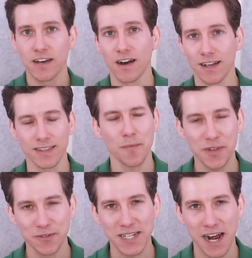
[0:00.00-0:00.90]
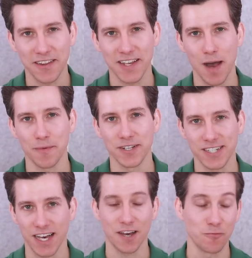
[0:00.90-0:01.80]
Uh, let me know down in the comments.
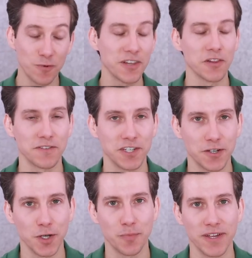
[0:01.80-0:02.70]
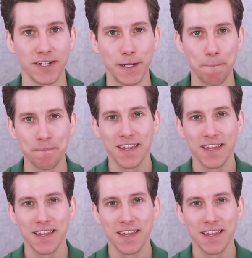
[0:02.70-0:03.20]
I I'd really love to hear your opinion.